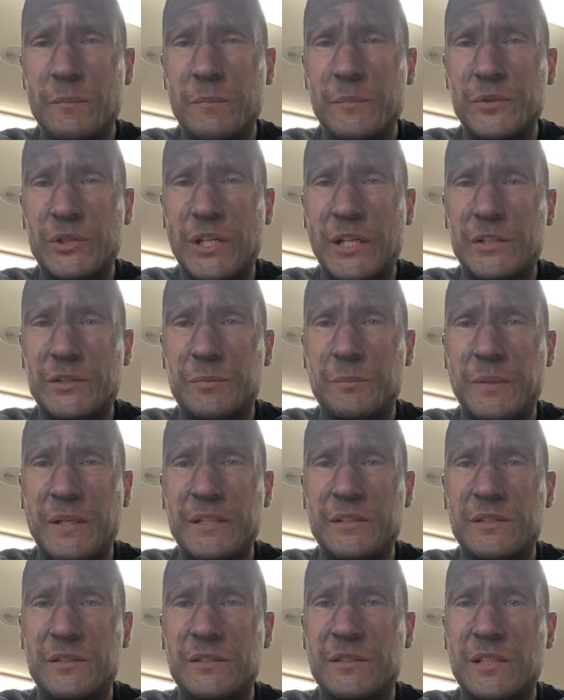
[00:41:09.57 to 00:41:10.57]
Josh
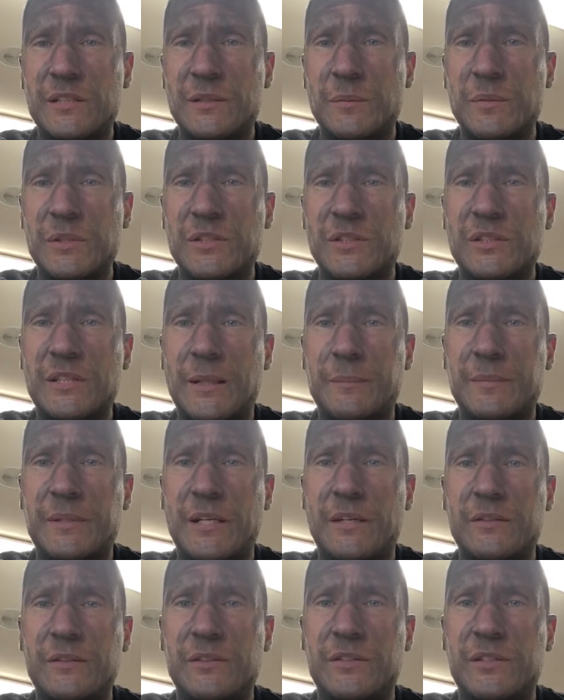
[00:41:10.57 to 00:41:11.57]
Mason says, I'm going to stop
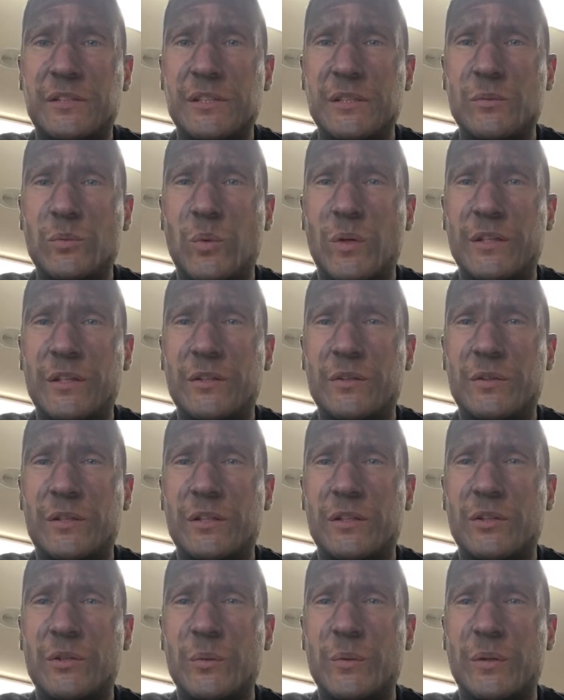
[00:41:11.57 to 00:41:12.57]
down to see what you
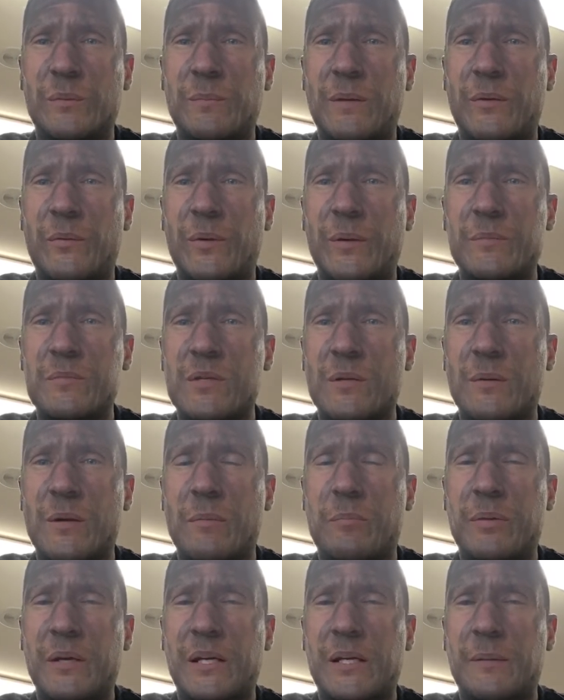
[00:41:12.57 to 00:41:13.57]
can do with my rims on my
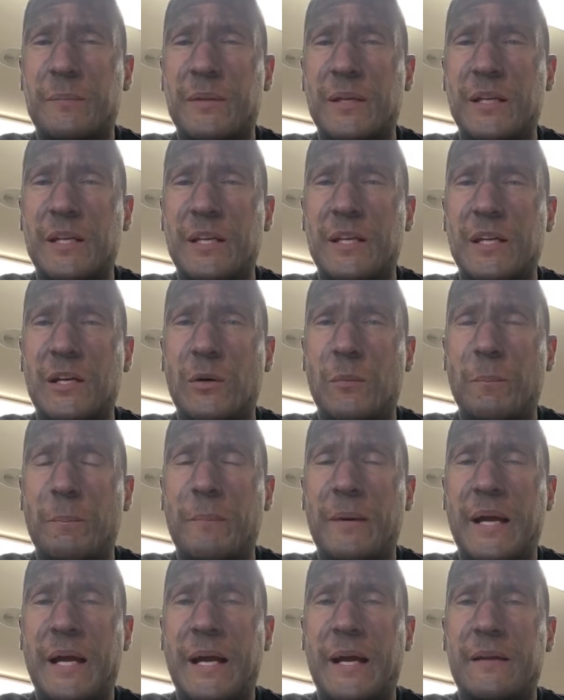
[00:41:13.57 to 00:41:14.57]
pickup. They need help
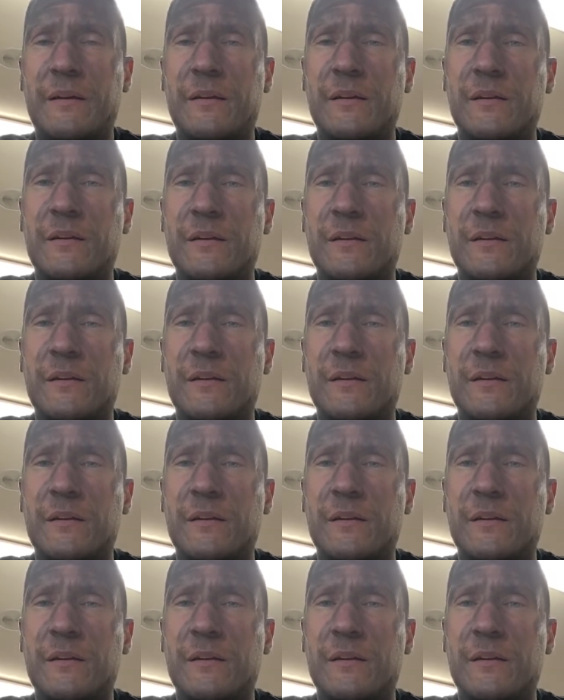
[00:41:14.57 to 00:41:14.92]
bad.